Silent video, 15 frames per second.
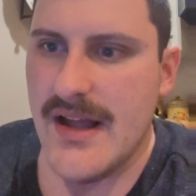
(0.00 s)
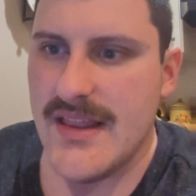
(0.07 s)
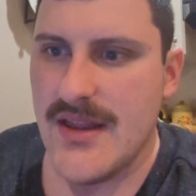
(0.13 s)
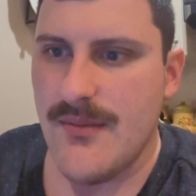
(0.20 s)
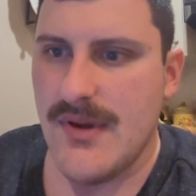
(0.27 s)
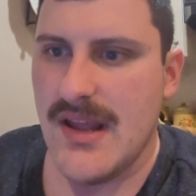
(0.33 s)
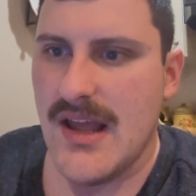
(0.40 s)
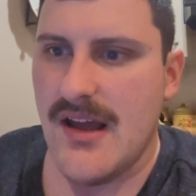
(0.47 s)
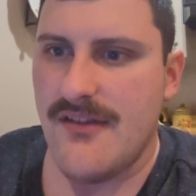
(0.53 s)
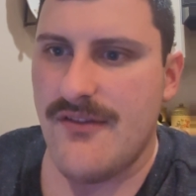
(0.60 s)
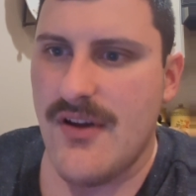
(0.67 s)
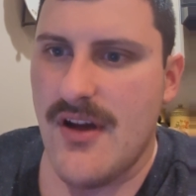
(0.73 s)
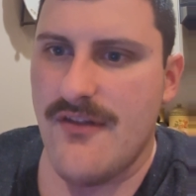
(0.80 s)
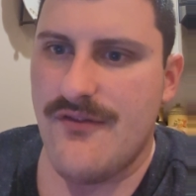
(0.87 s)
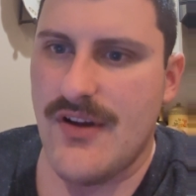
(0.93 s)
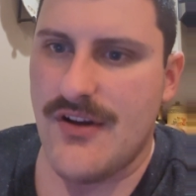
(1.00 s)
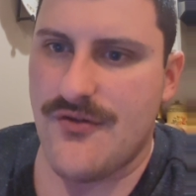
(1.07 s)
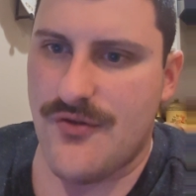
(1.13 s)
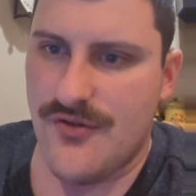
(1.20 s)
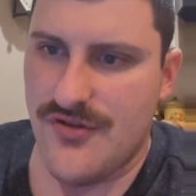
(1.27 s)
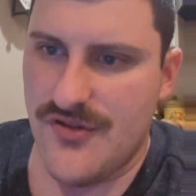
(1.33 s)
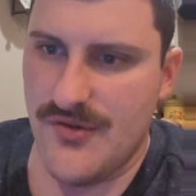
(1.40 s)
Then we have
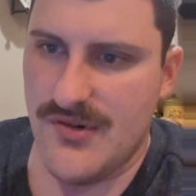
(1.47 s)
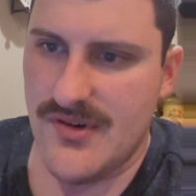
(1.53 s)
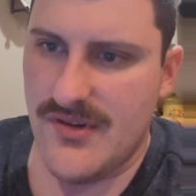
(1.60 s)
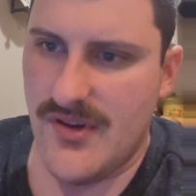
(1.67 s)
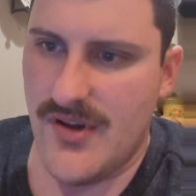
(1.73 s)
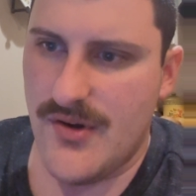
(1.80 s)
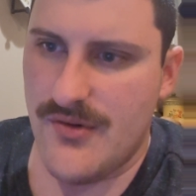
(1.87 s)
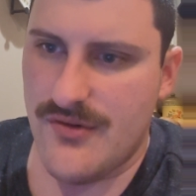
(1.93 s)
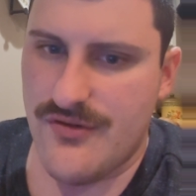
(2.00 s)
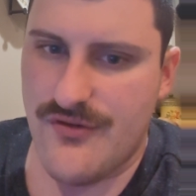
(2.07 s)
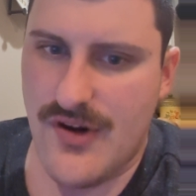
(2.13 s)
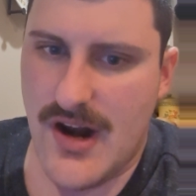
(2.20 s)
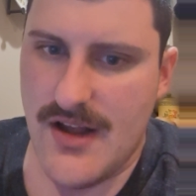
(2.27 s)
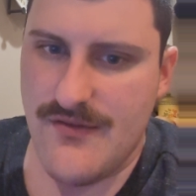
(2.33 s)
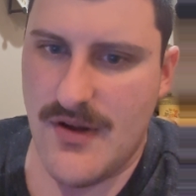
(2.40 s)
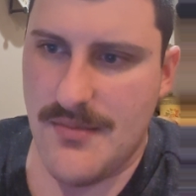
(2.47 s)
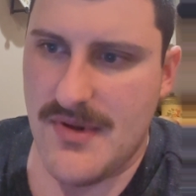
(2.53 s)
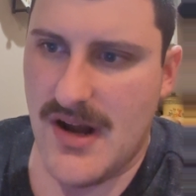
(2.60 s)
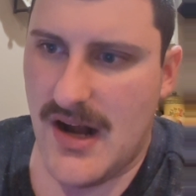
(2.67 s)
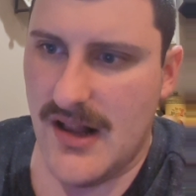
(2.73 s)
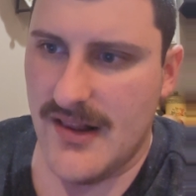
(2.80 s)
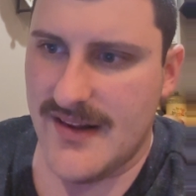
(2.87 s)
federal student loans drive
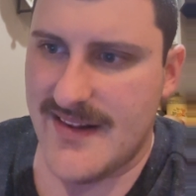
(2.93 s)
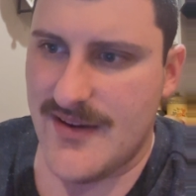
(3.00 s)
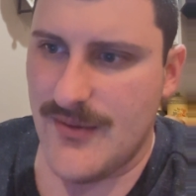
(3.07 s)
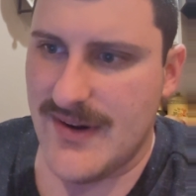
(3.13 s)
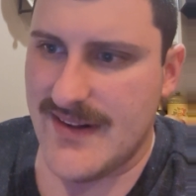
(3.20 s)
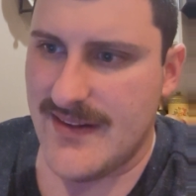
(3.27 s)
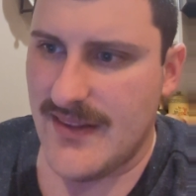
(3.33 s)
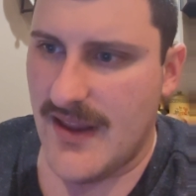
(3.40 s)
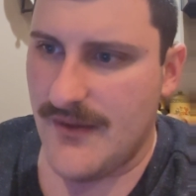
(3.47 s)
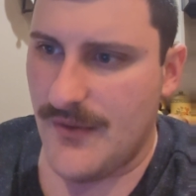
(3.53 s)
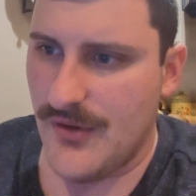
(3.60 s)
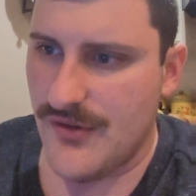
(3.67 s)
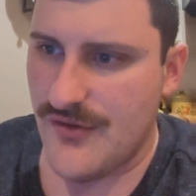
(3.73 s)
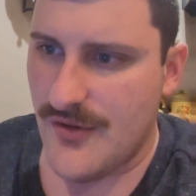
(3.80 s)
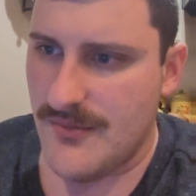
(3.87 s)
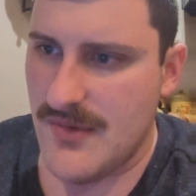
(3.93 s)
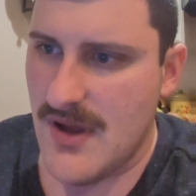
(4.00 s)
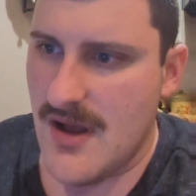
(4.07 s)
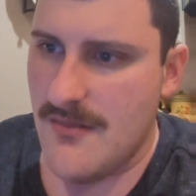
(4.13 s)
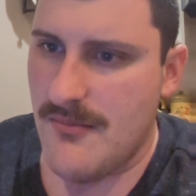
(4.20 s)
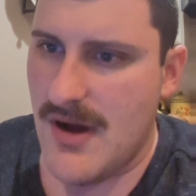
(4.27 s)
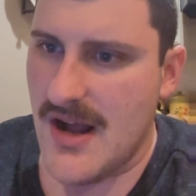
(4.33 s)
up college tuition levels from
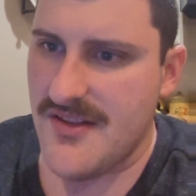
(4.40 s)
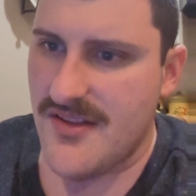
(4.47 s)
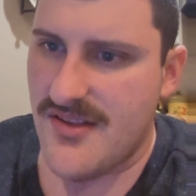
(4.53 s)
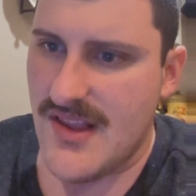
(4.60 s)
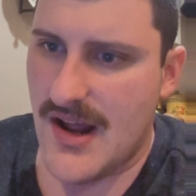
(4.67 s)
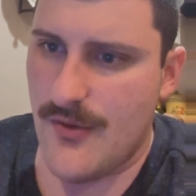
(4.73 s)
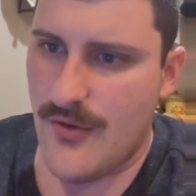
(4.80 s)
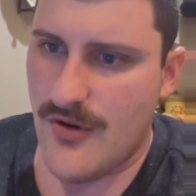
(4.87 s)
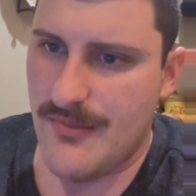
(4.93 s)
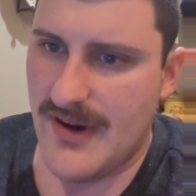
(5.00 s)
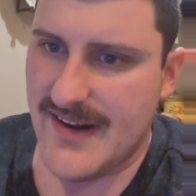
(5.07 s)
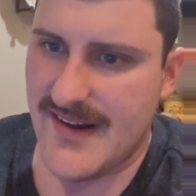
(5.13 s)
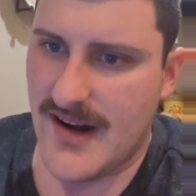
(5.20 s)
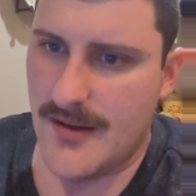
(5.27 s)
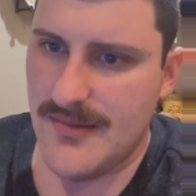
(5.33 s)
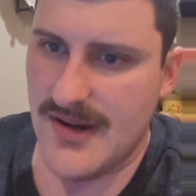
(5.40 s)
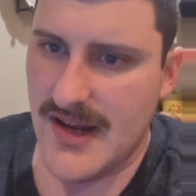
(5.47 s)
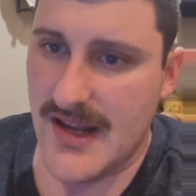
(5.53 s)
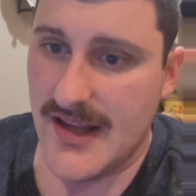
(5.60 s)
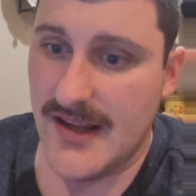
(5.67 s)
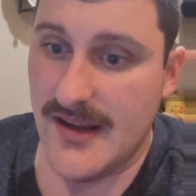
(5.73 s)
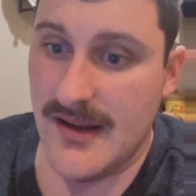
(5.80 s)
Mises.org by
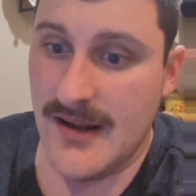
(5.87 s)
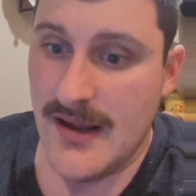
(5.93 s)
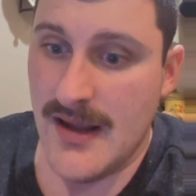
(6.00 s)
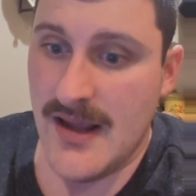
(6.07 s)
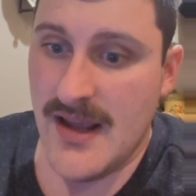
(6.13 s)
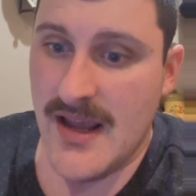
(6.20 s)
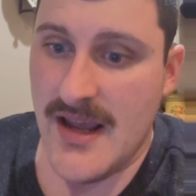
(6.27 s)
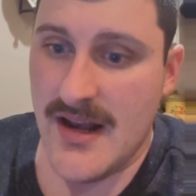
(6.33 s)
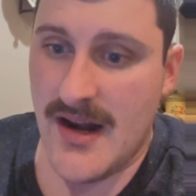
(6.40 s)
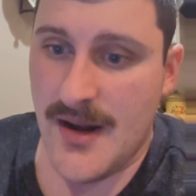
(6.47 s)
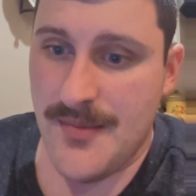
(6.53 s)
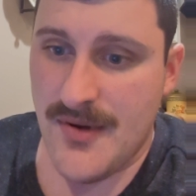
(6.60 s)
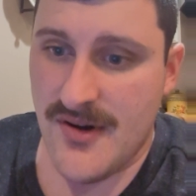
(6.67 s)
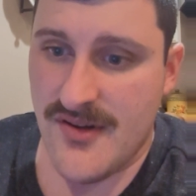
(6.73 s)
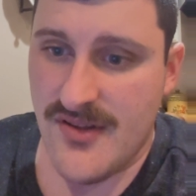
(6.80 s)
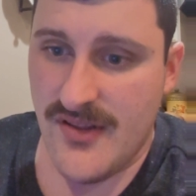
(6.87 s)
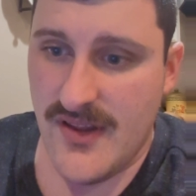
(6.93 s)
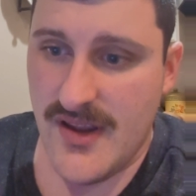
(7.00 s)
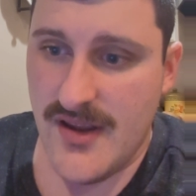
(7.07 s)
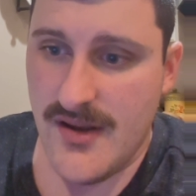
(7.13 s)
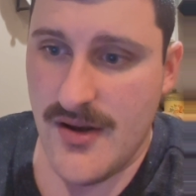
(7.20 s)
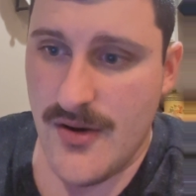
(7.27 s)
Chabanay, and I
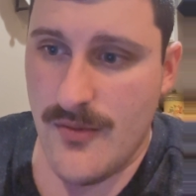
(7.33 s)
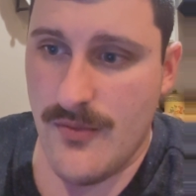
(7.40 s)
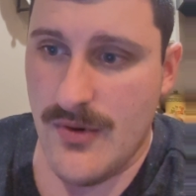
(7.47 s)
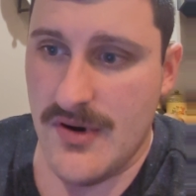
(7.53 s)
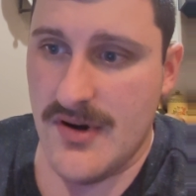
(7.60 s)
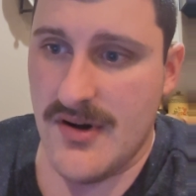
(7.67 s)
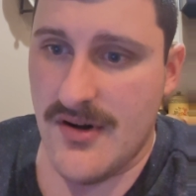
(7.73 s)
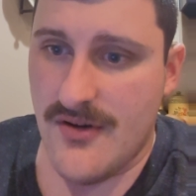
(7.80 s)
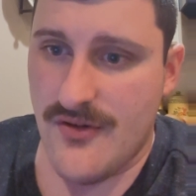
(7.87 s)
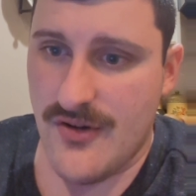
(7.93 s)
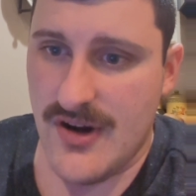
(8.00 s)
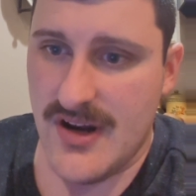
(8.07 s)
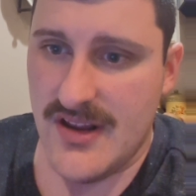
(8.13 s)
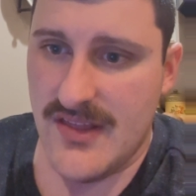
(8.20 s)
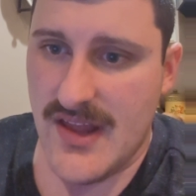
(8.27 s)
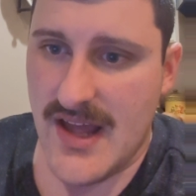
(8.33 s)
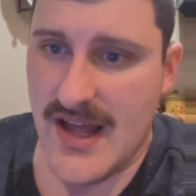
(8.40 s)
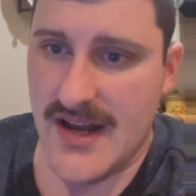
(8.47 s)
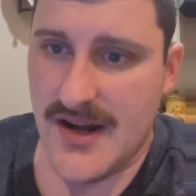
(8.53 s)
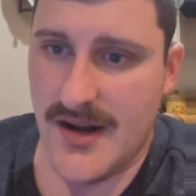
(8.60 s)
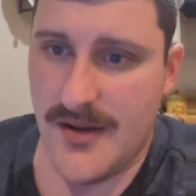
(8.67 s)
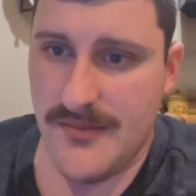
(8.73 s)
personally would agree
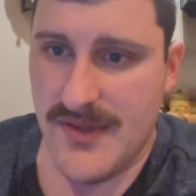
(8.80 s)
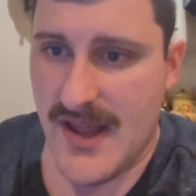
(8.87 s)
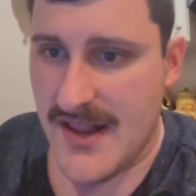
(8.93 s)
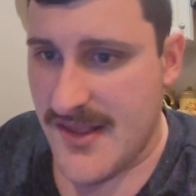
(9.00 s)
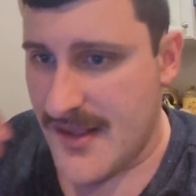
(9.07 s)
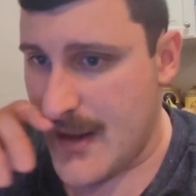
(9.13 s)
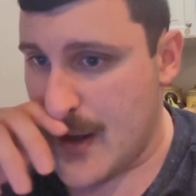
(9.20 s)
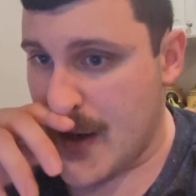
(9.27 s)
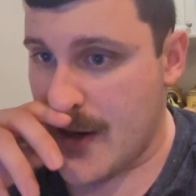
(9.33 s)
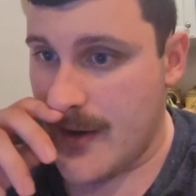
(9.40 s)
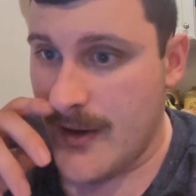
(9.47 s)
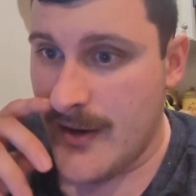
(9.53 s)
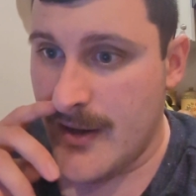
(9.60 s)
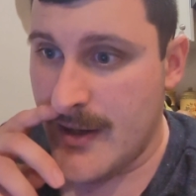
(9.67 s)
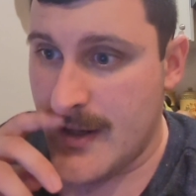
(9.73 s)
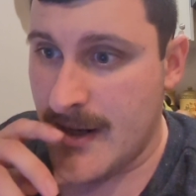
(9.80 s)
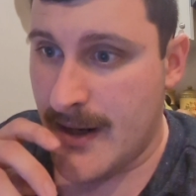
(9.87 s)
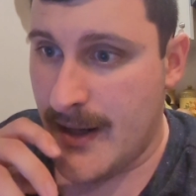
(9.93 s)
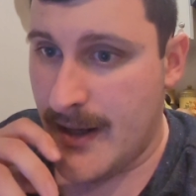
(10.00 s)
that that's not good.